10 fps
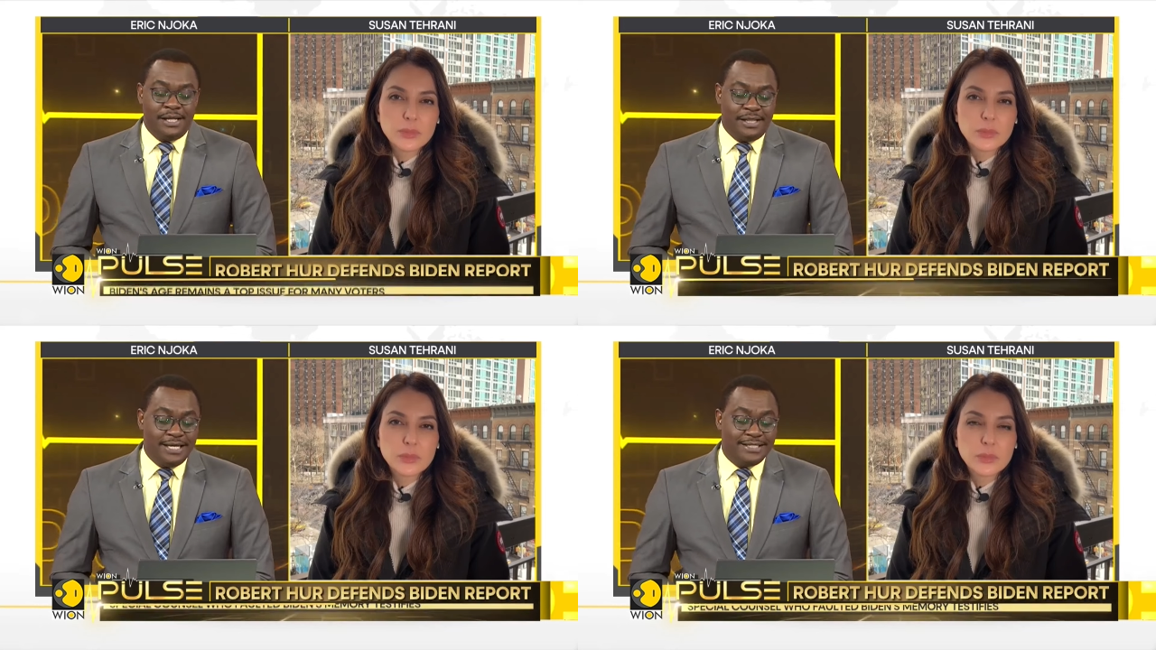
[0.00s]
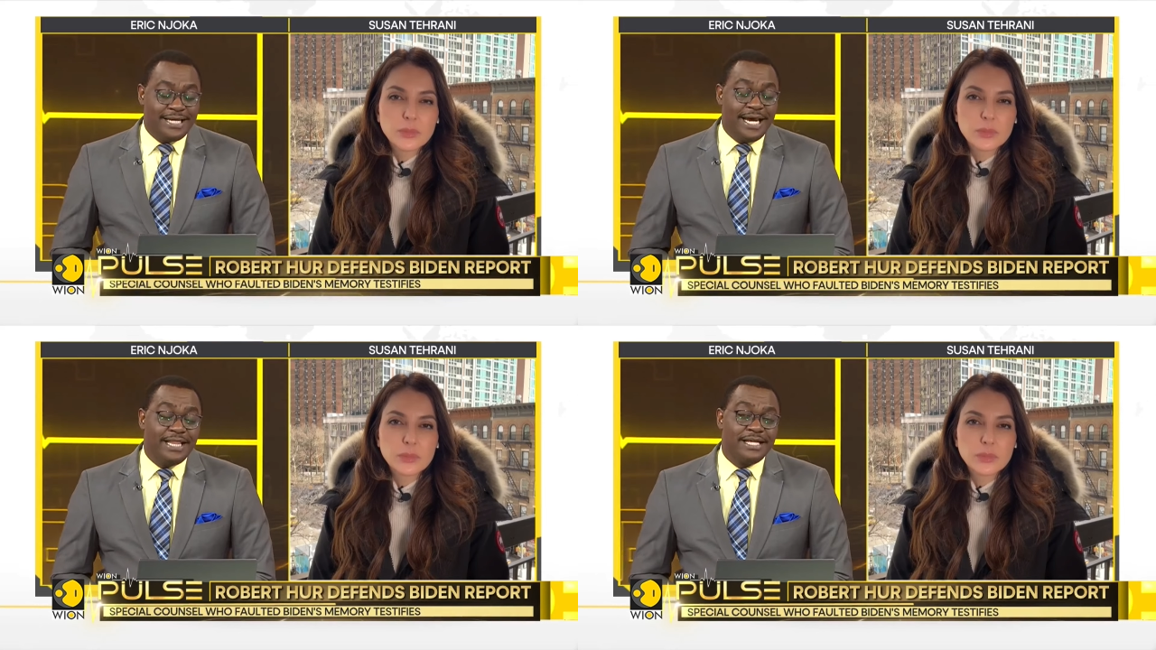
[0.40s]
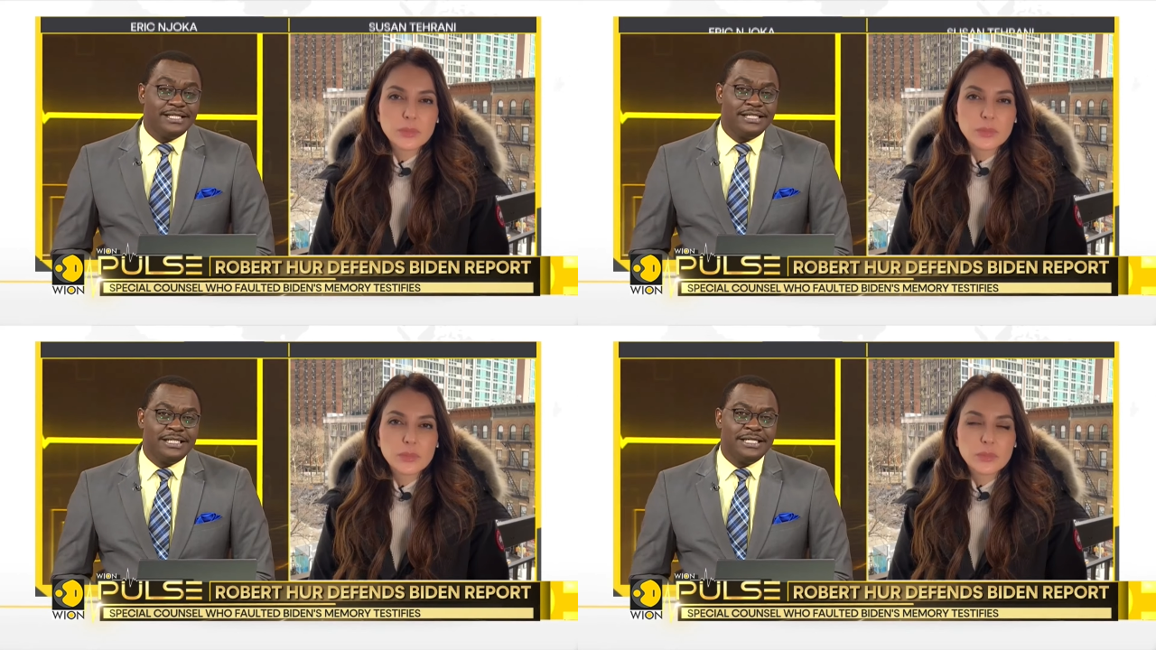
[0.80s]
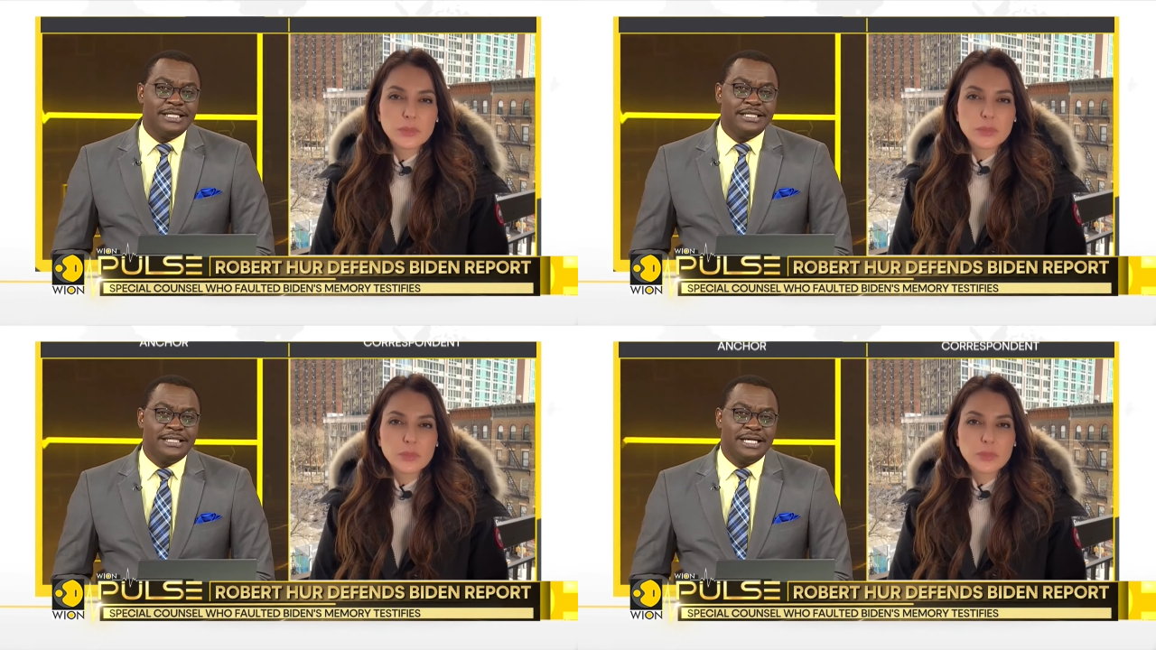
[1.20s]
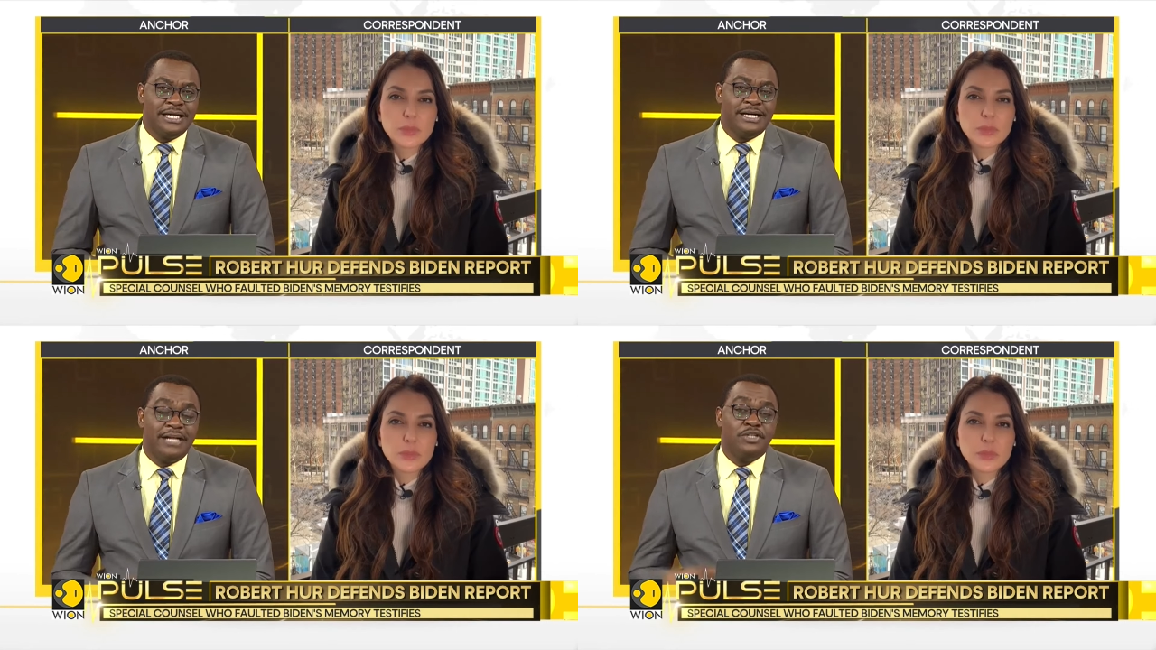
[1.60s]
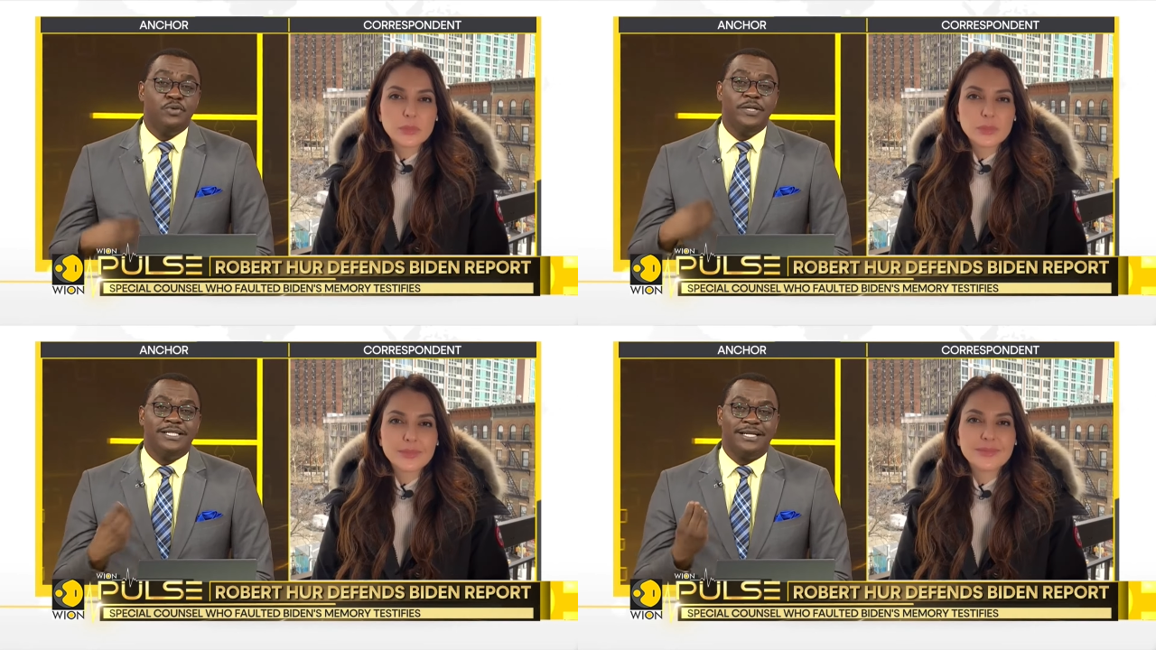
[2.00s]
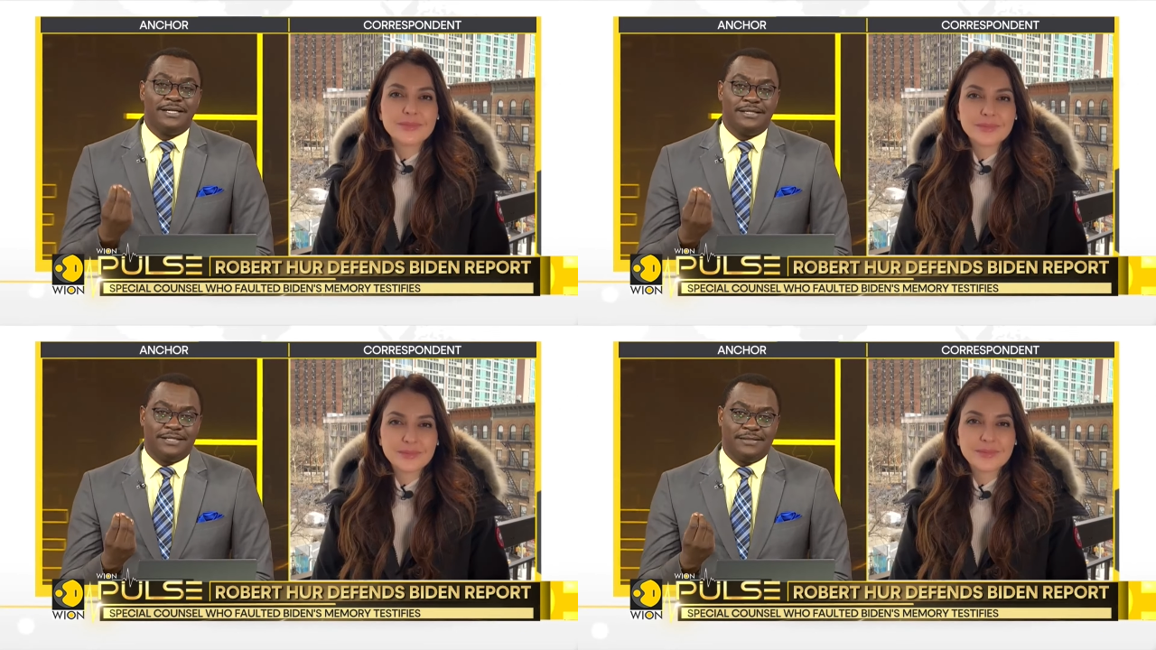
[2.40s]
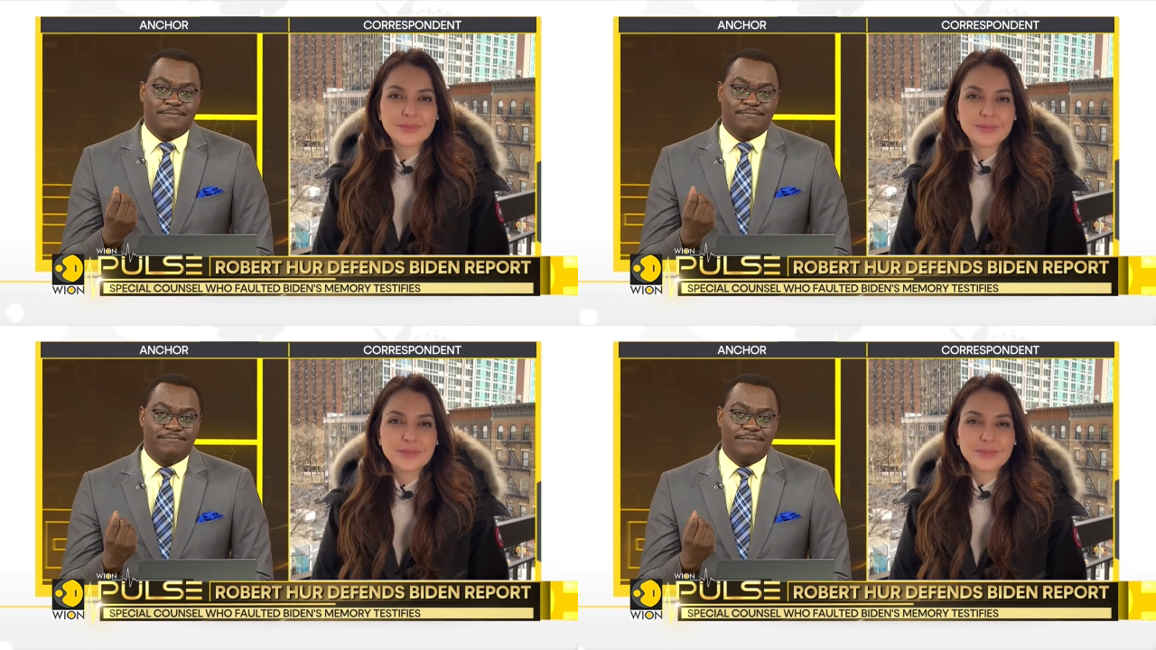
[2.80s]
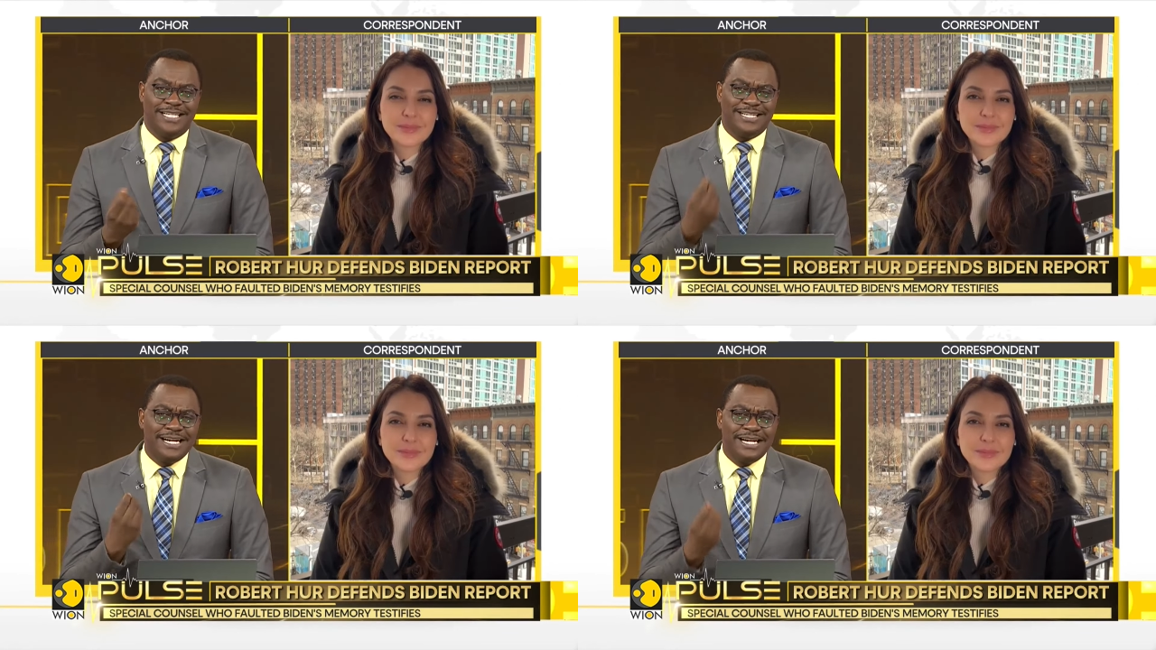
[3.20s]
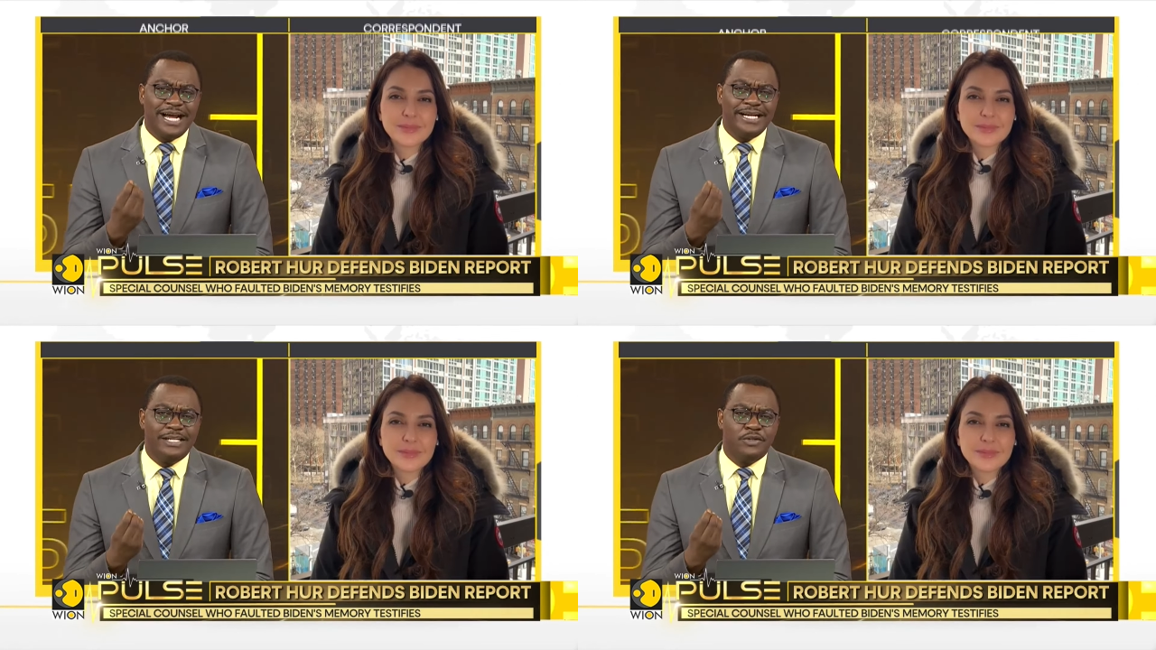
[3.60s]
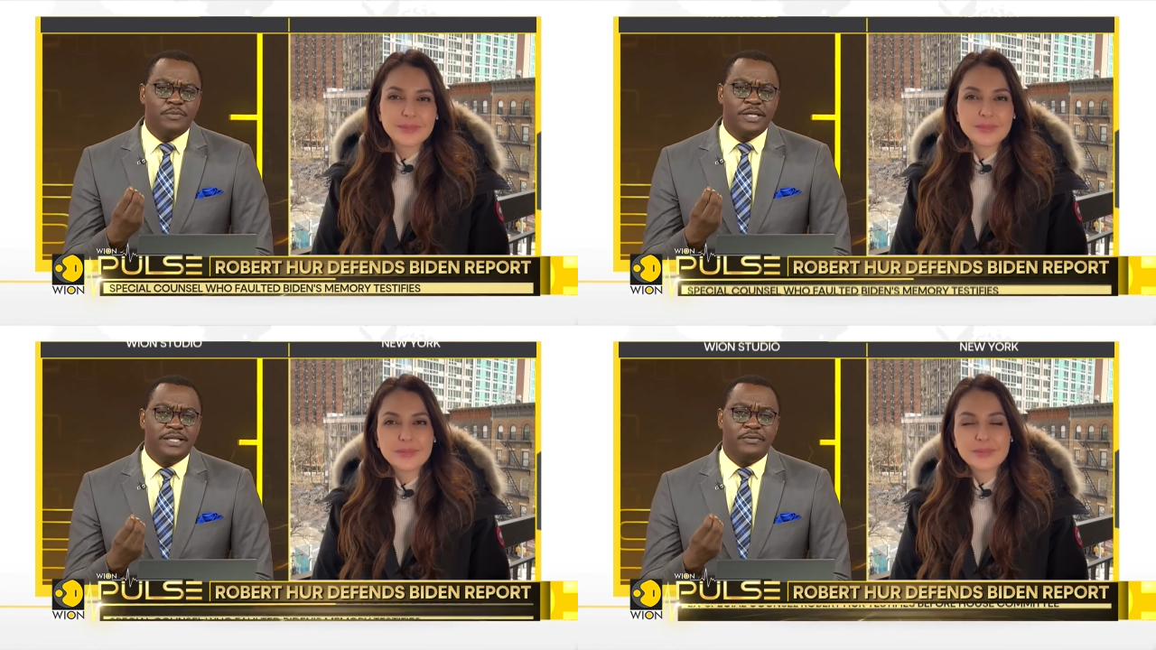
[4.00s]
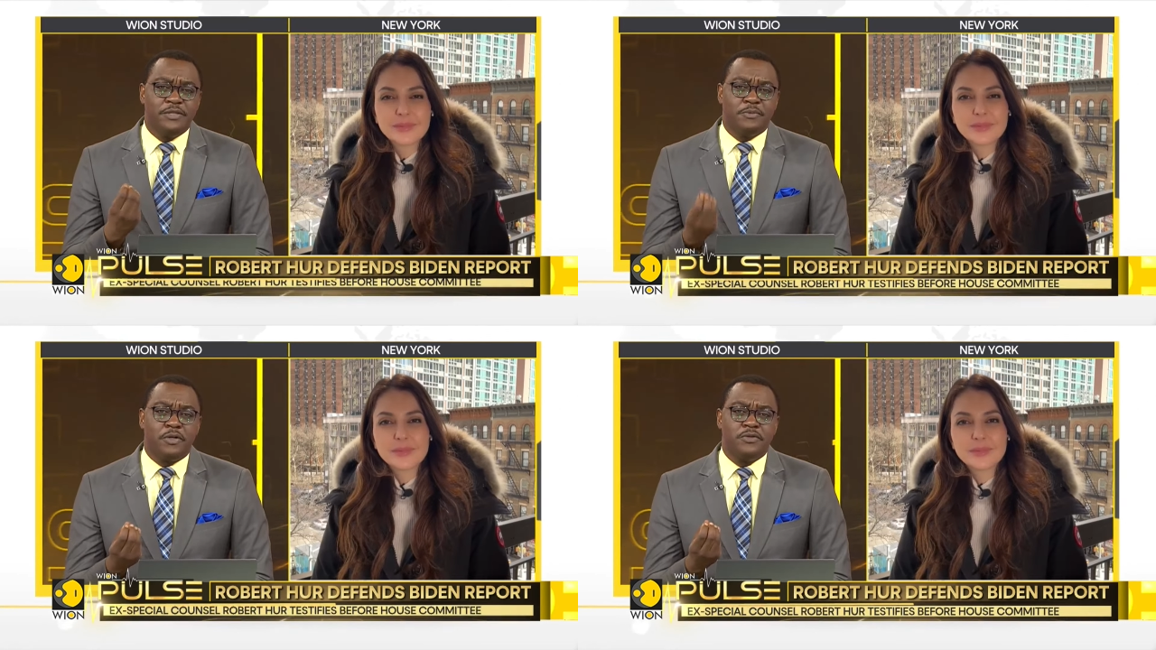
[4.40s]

Speaker 1: They say that it is gratuitous. Is that likely to be the response